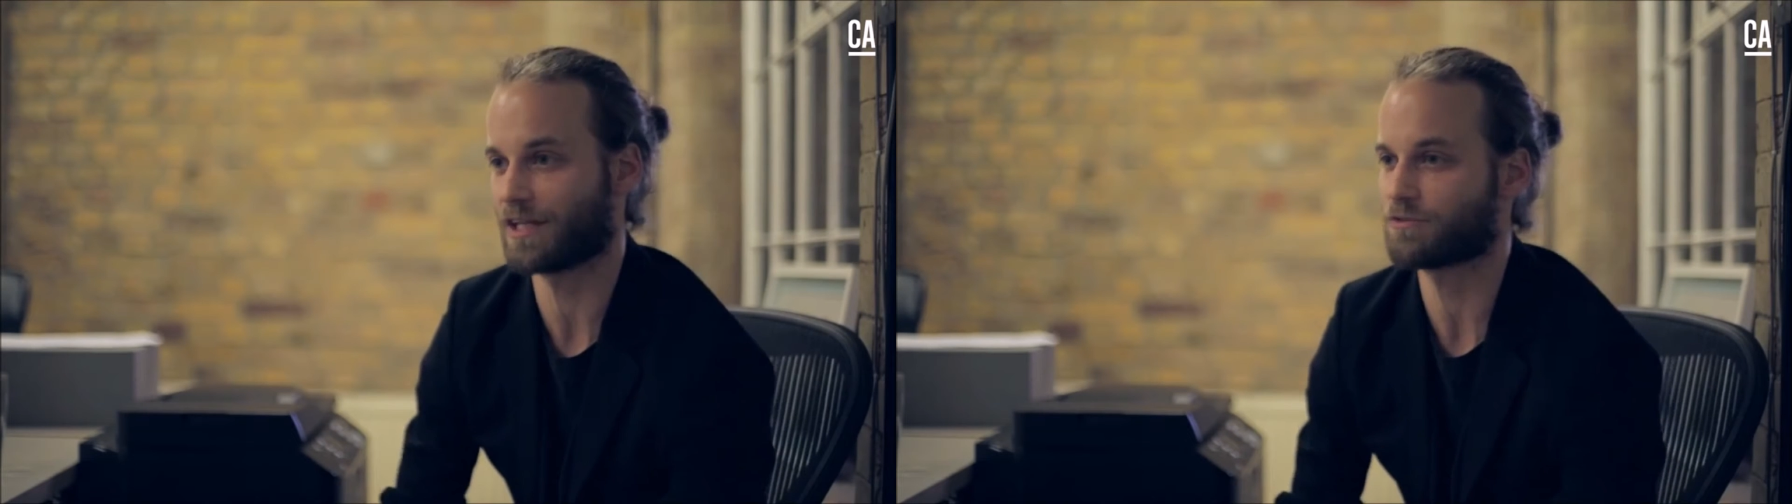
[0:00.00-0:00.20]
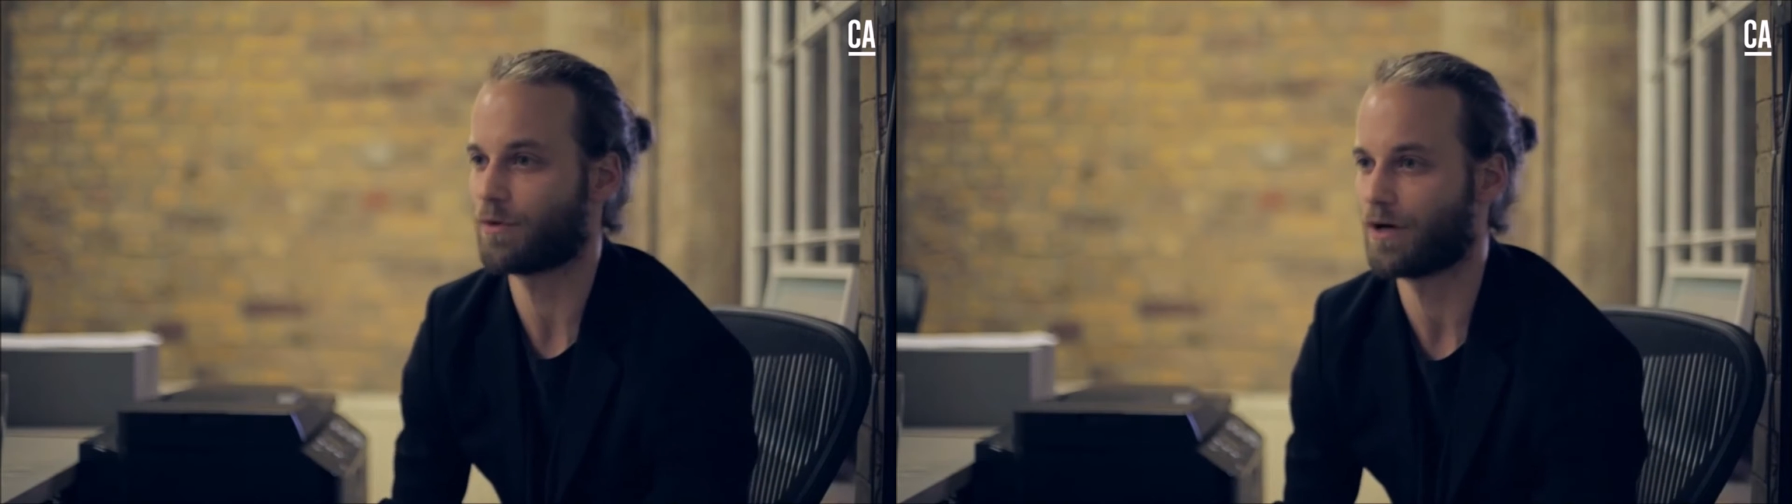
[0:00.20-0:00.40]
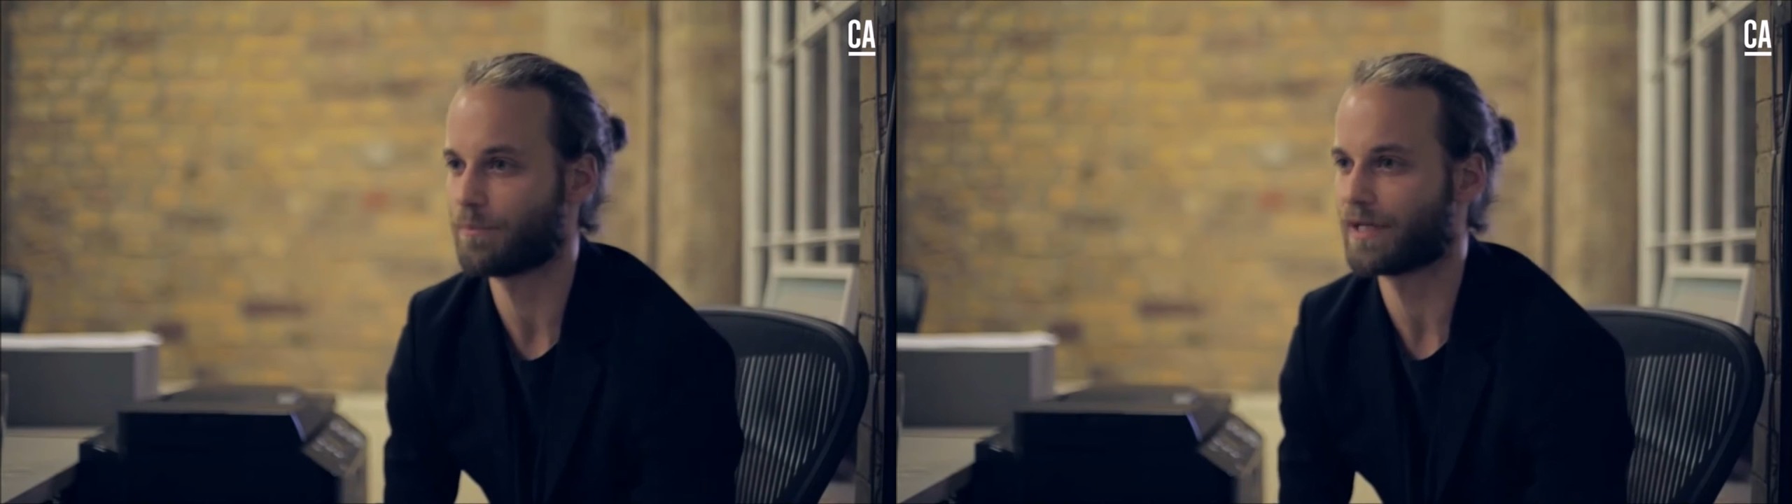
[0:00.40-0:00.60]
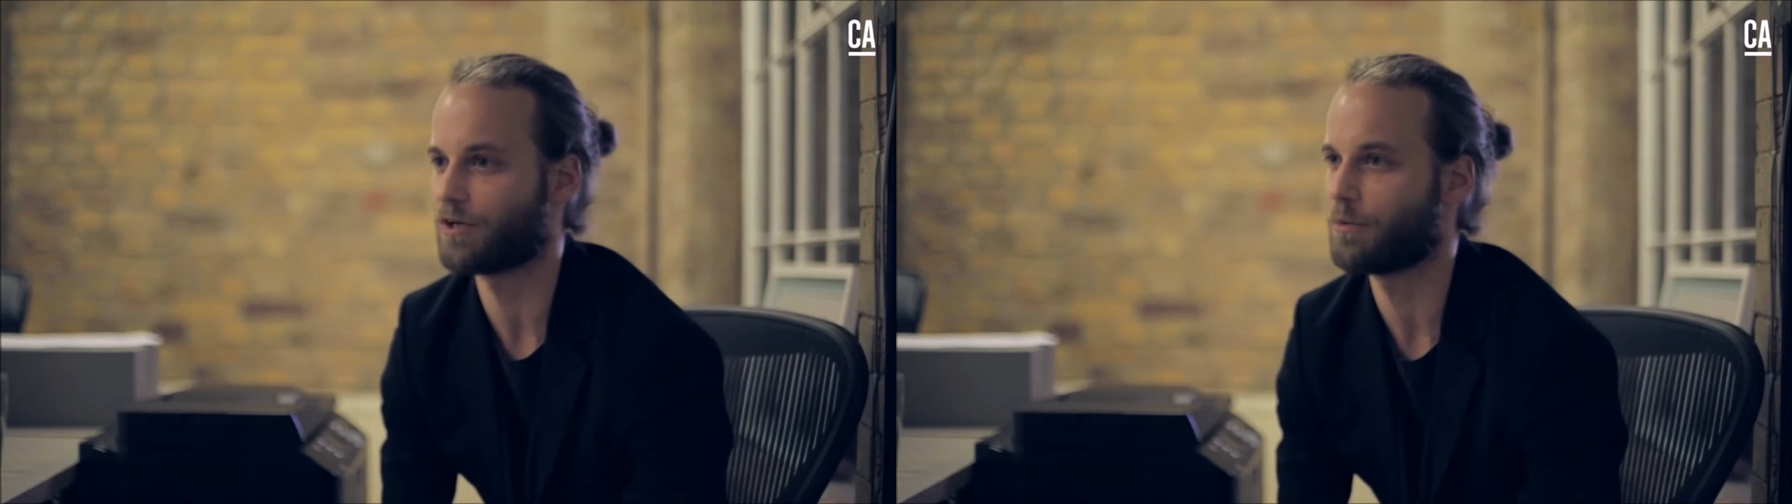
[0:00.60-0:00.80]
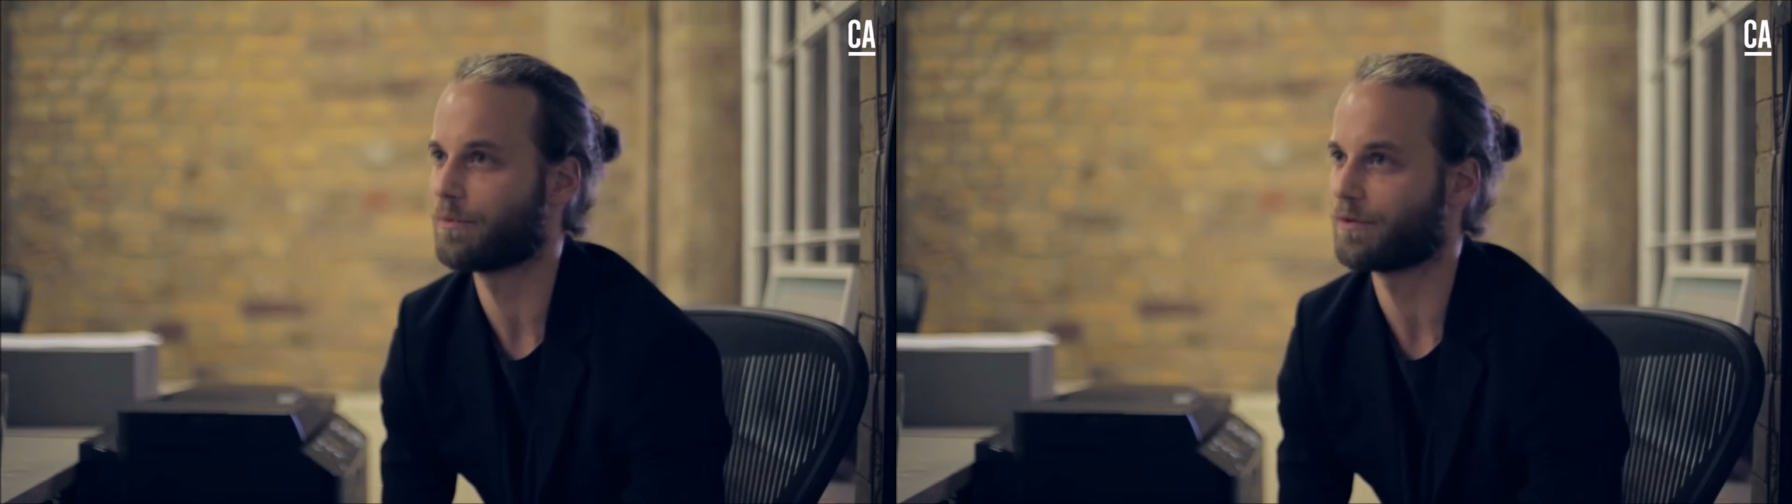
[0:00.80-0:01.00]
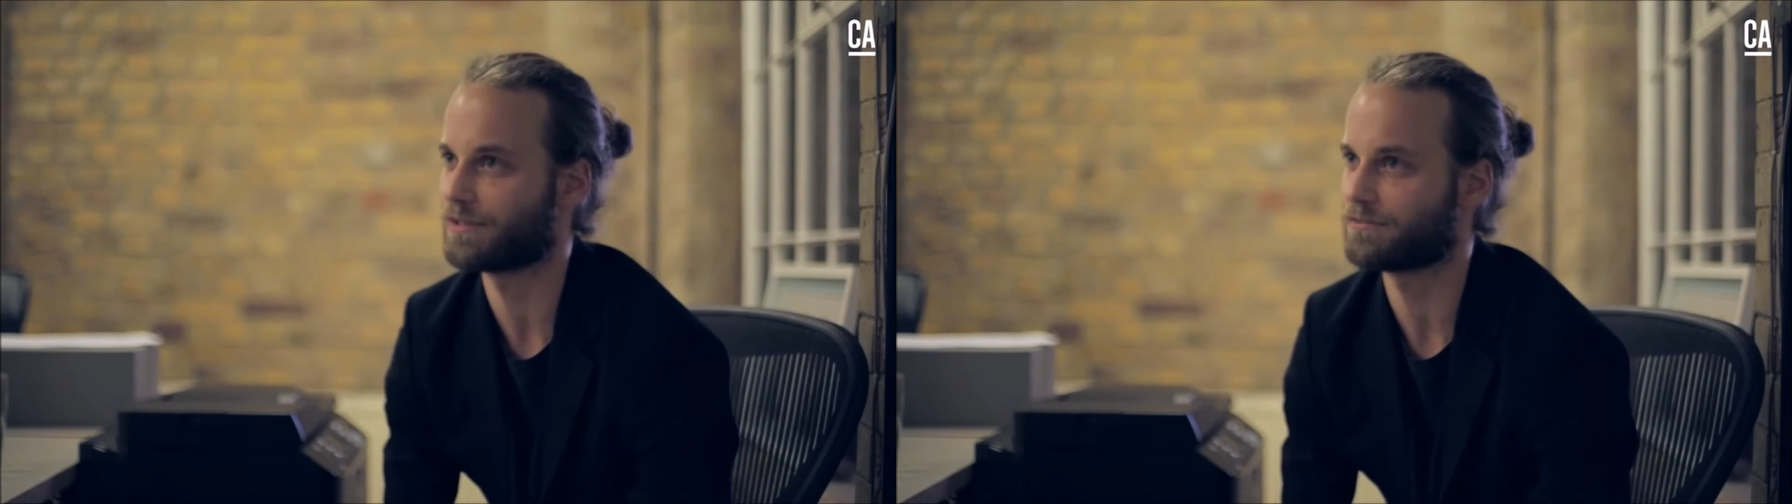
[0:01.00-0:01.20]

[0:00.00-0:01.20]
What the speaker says: that's what I pick up on.